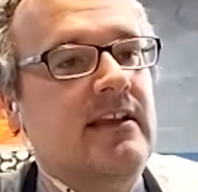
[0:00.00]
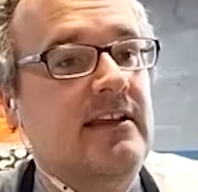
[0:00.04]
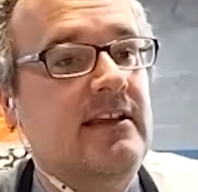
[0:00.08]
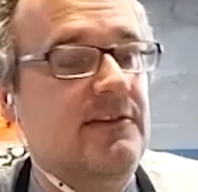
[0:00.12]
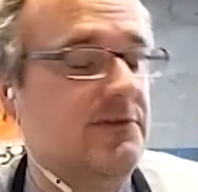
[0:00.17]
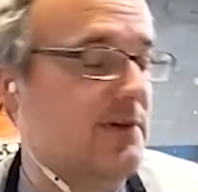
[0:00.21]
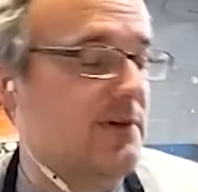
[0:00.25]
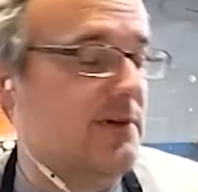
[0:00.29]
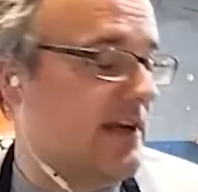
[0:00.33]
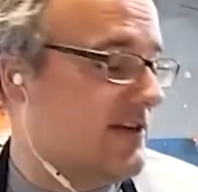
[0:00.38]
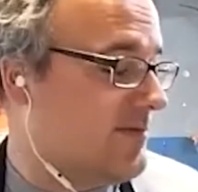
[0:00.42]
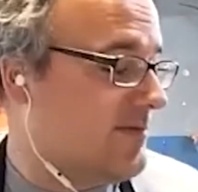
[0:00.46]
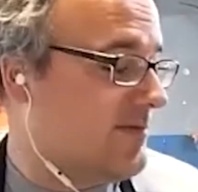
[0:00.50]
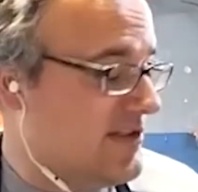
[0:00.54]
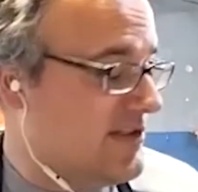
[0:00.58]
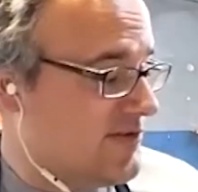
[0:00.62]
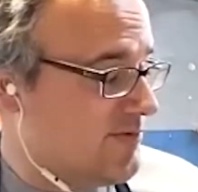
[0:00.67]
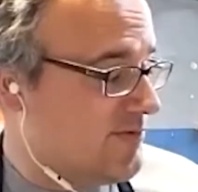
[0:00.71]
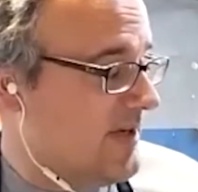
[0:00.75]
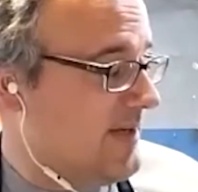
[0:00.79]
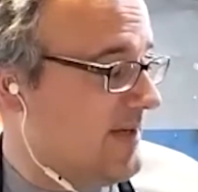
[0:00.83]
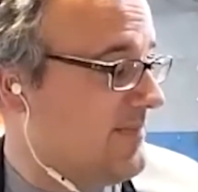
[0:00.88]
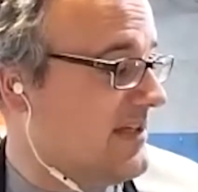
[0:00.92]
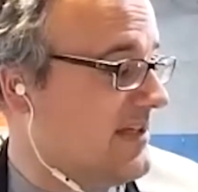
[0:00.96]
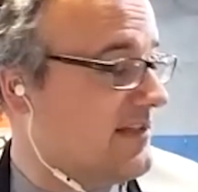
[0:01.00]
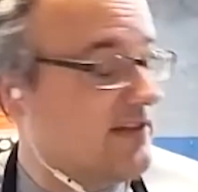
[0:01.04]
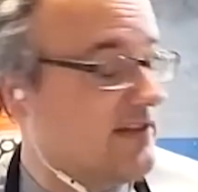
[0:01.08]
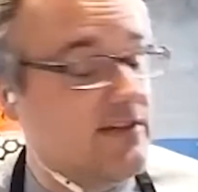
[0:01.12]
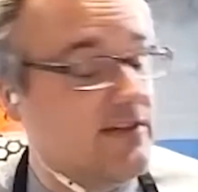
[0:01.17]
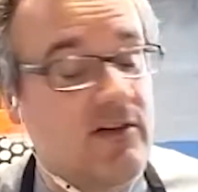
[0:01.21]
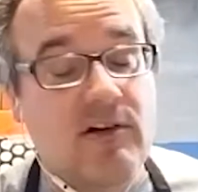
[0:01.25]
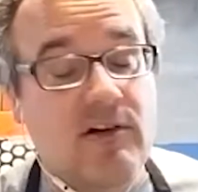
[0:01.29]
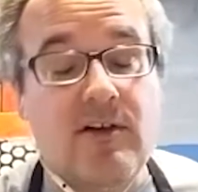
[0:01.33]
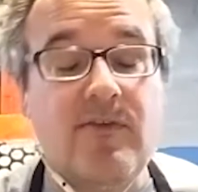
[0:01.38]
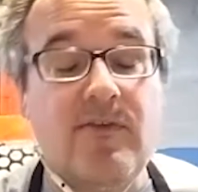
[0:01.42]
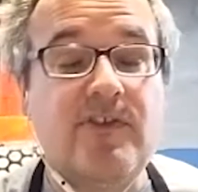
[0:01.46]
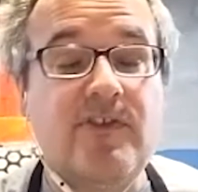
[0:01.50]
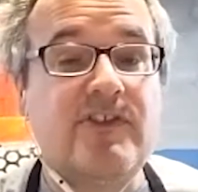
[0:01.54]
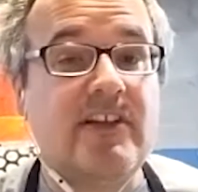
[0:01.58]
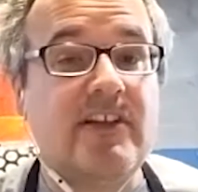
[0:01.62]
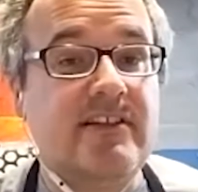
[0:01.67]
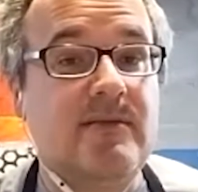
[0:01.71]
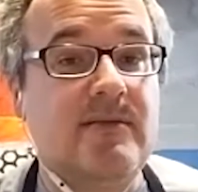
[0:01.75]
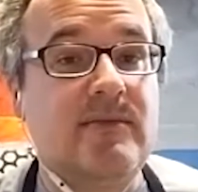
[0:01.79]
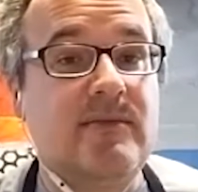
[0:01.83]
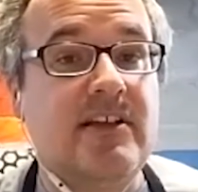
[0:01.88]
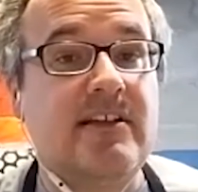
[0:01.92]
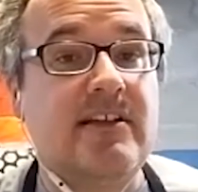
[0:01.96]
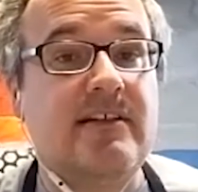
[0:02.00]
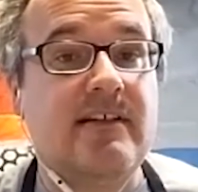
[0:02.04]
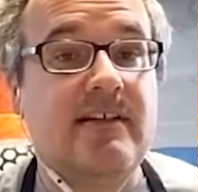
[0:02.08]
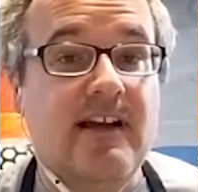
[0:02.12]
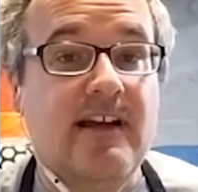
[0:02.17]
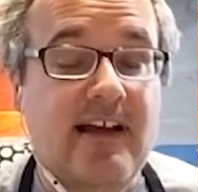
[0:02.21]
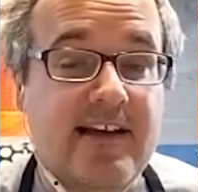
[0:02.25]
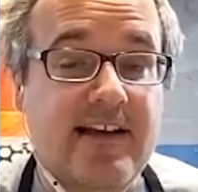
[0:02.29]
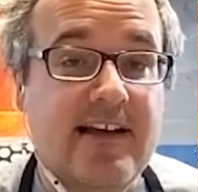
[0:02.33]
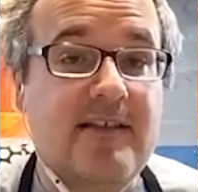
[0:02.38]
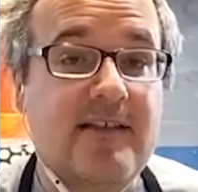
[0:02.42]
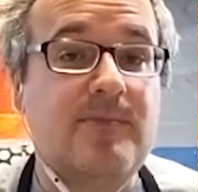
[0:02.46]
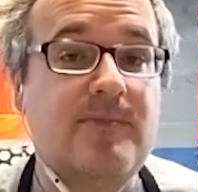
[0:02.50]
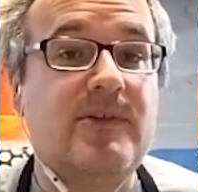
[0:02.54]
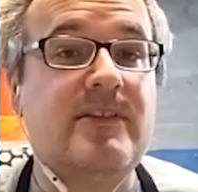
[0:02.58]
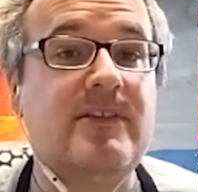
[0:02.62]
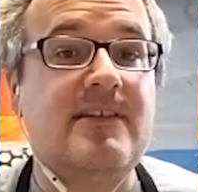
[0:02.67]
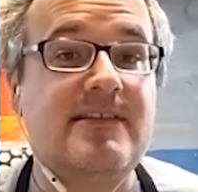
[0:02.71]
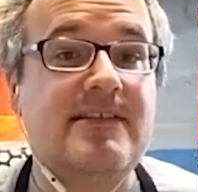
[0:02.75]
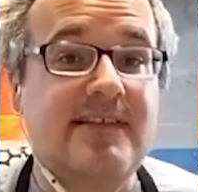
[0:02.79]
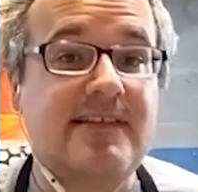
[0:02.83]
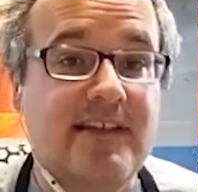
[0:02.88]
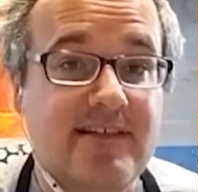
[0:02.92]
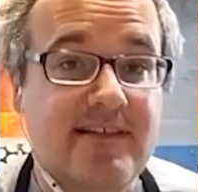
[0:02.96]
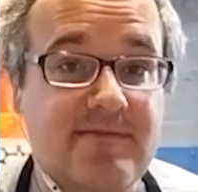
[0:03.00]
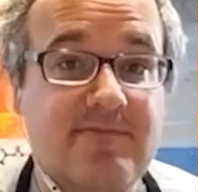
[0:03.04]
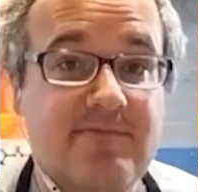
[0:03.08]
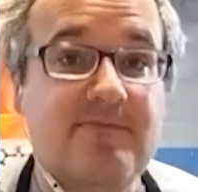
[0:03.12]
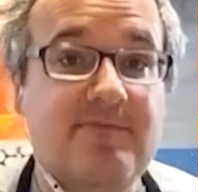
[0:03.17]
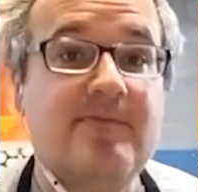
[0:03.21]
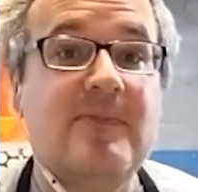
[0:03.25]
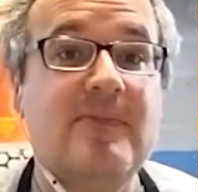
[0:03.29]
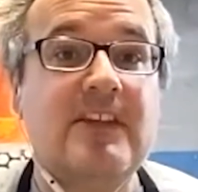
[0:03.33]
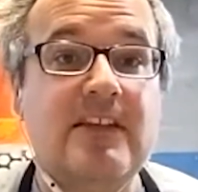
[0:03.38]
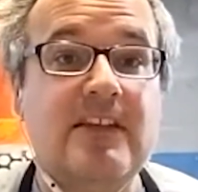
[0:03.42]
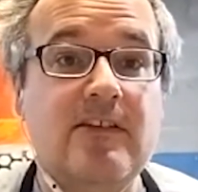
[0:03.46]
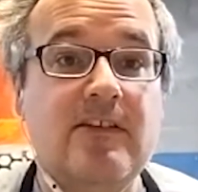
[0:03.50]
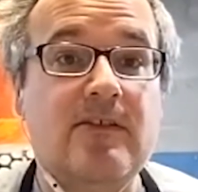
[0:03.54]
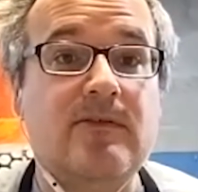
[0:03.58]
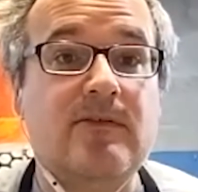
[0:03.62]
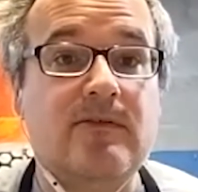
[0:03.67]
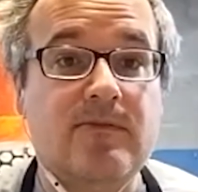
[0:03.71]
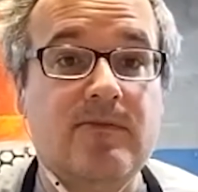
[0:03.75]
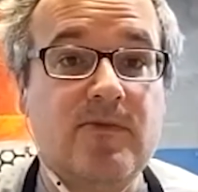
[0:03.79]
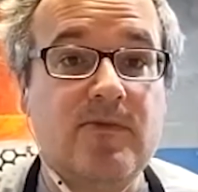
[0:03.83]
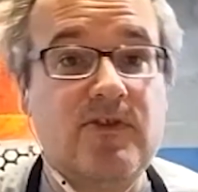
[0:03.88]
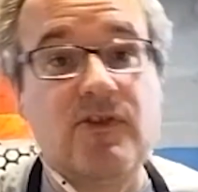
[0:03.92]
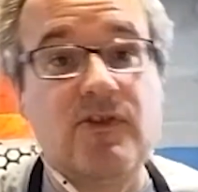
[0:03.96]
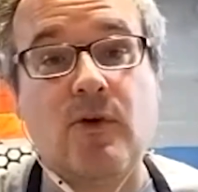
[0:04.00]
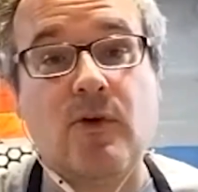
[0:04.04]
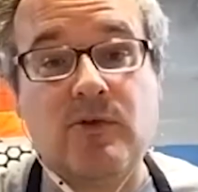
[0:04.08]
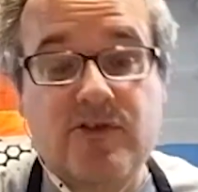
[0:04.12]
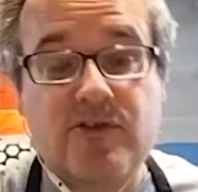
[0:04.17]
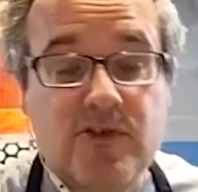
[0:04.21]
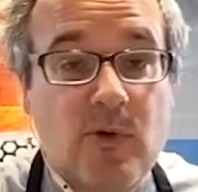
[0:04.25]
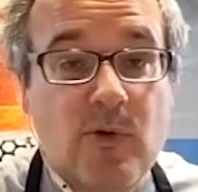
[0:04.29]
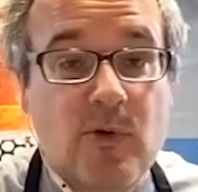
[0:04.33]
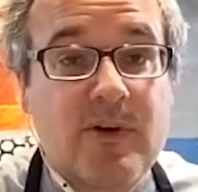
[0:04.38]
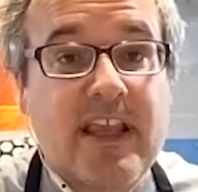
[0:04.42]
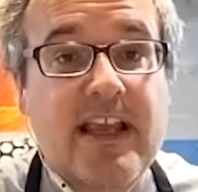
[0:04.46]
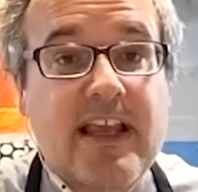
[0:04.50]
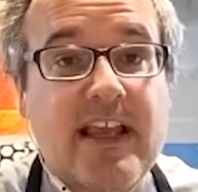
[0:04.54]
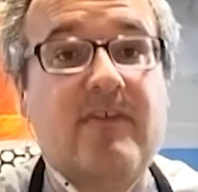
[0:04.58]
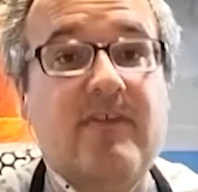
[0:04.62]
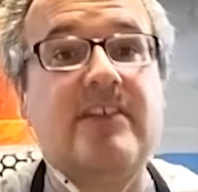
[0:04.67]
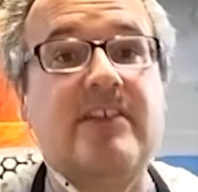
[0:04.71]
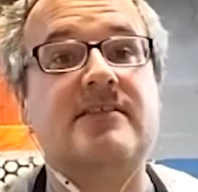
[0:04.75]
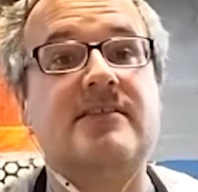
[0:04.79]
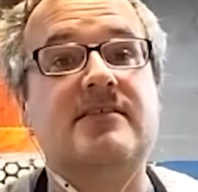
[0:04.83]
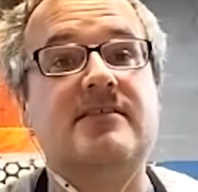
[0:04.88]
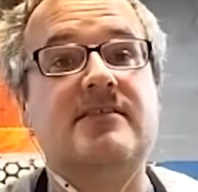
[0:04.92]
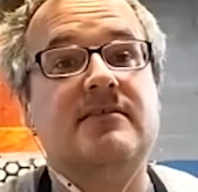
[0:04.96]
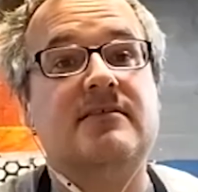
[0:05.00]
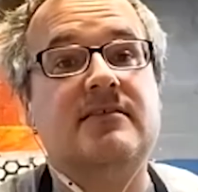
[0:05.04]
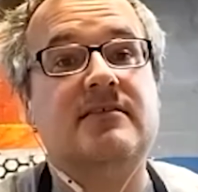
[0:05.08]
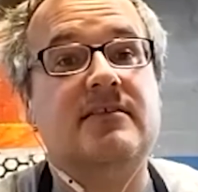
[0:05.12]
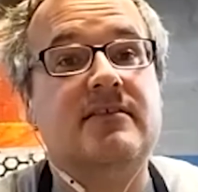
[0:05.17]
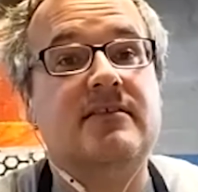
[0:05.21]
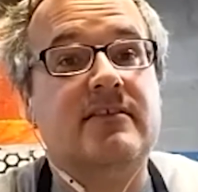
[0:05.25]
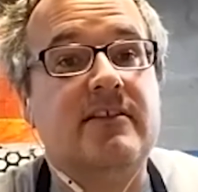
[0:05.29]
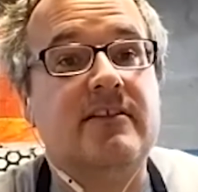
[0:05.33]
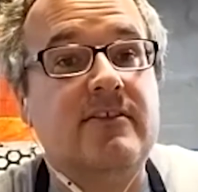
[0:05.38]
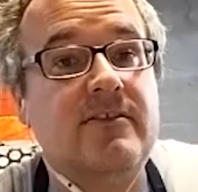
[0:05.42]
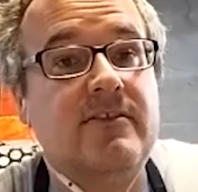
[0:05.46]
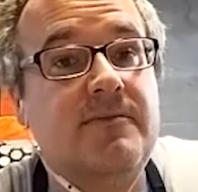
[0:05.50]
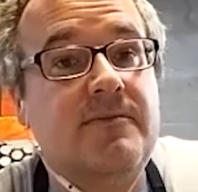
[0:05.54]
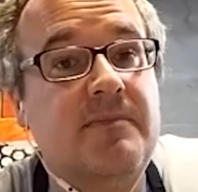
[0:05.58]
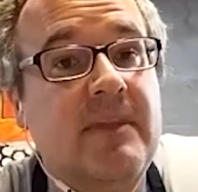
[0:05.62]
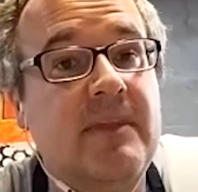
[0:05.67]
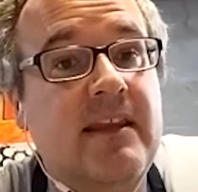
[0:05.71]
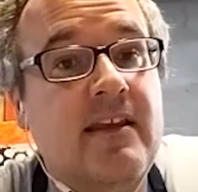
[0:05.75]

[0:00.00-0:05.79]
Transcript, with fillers: you know, I could be sweeping and all of a sudden I'm like, I got to put this on, you know, so and so canvas, you know.